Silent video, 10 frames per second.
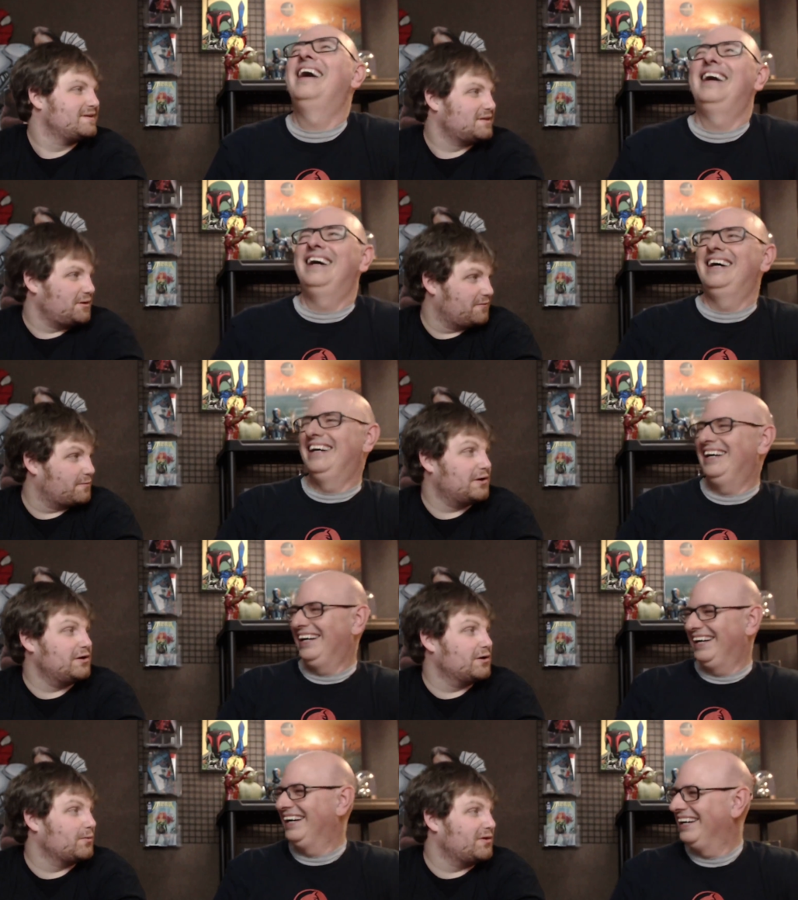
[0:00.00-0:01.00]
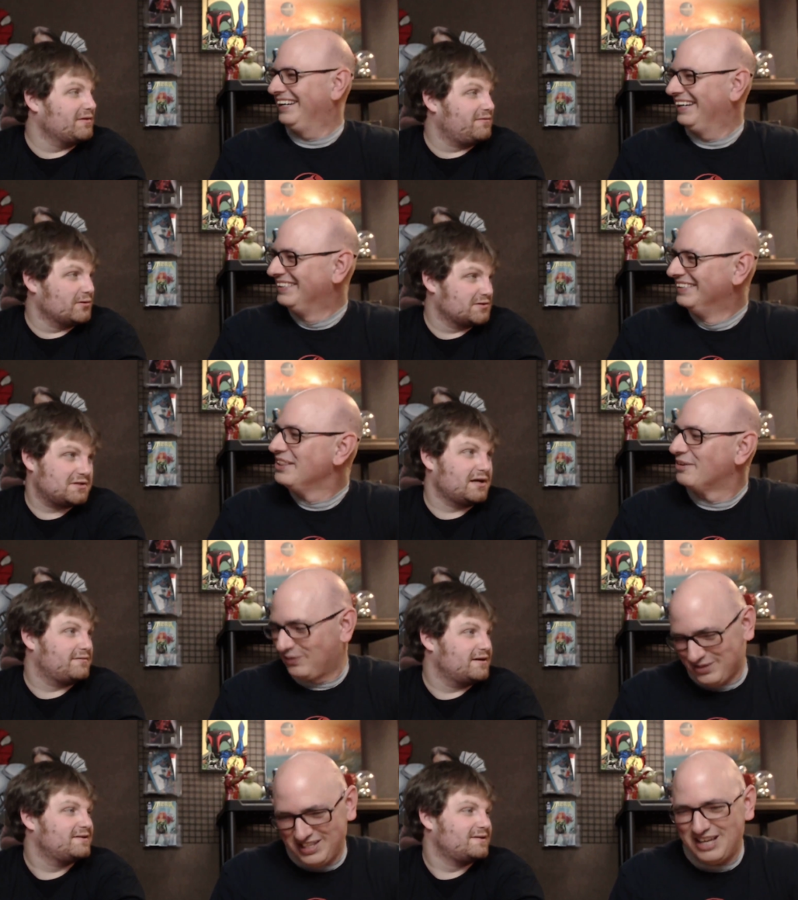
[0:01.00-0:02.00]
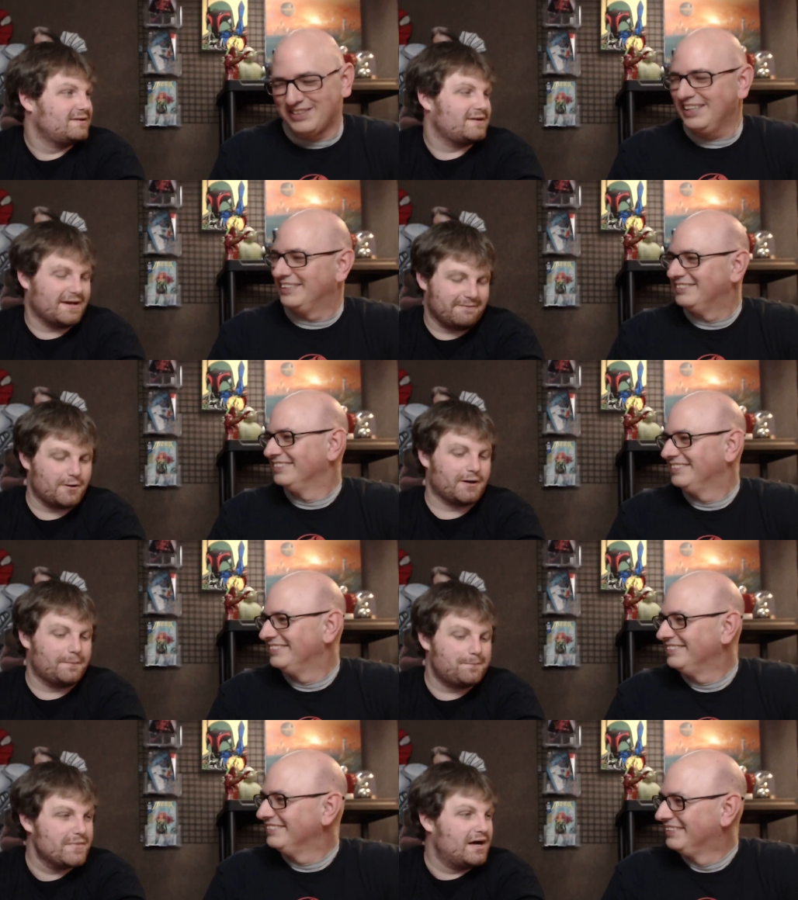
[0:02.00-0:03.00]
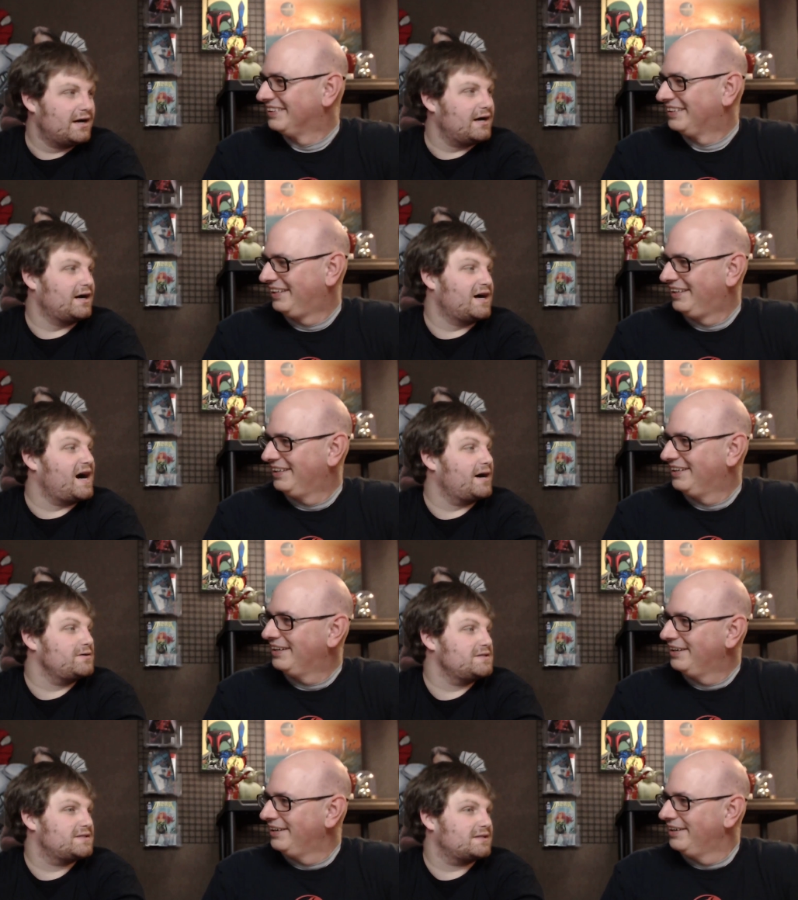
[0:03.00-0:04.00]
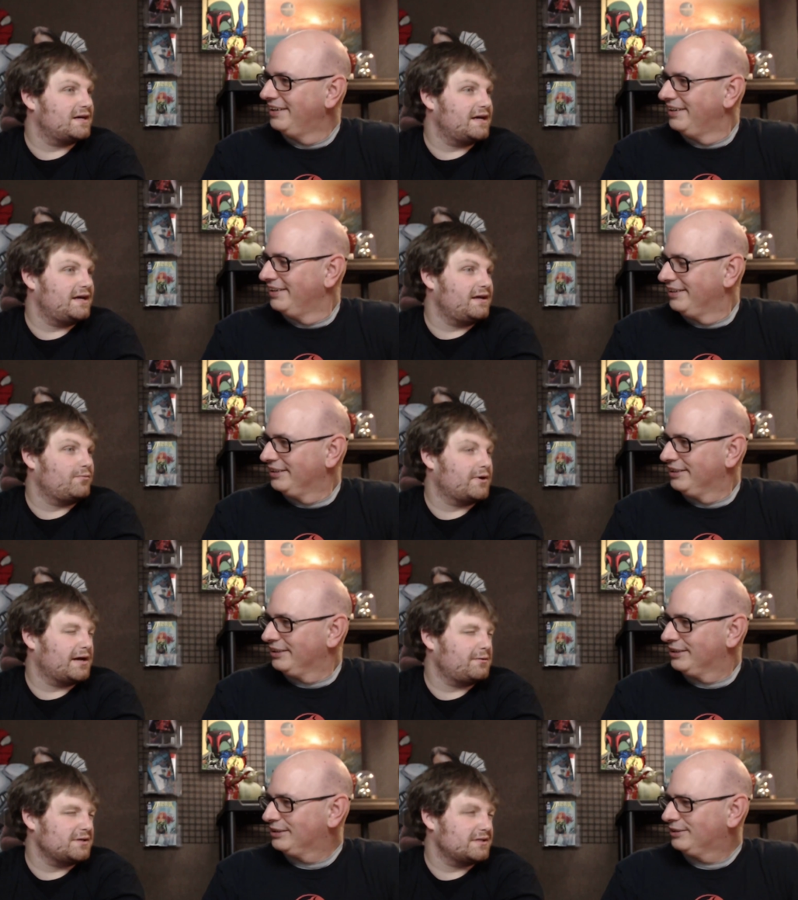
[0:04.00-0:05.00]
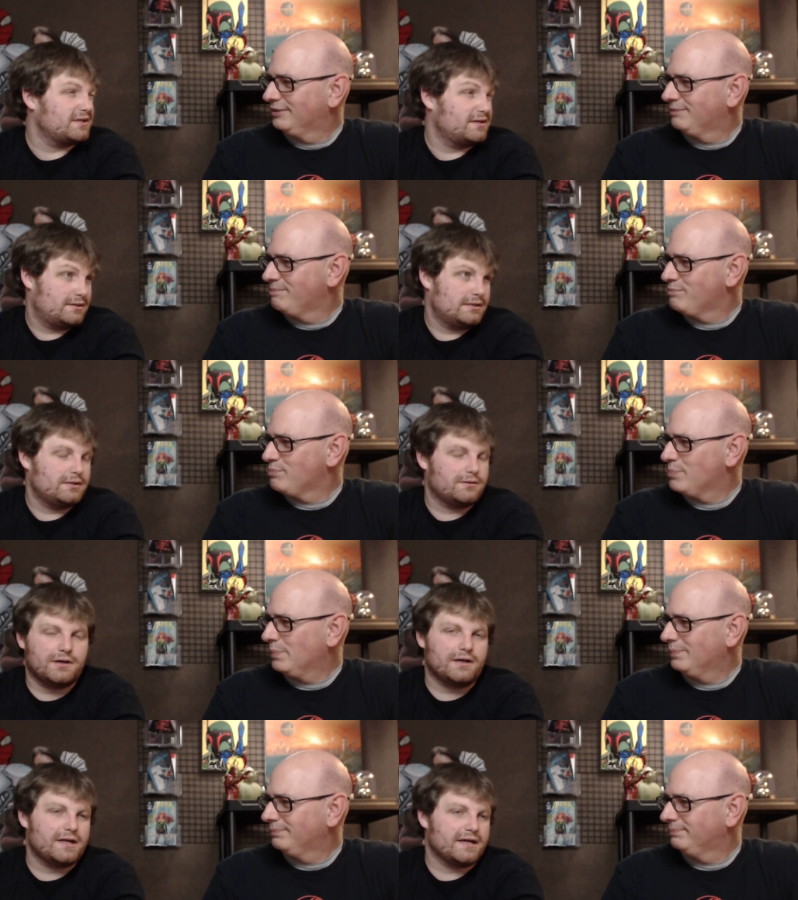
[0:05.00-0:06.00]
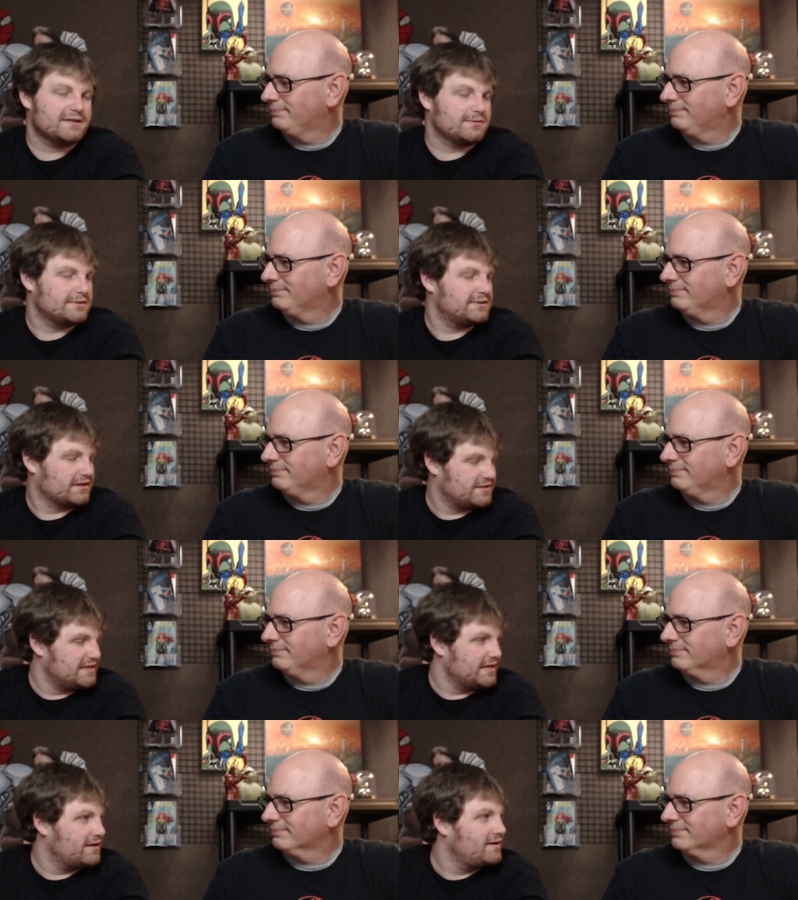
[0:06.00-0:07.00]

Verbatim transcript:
Speaker 1: You're familiar with the floor is lava. The floor is lava. Yeah. yeah okay. Uh, I was eh, when I was, God, I guess I was 16.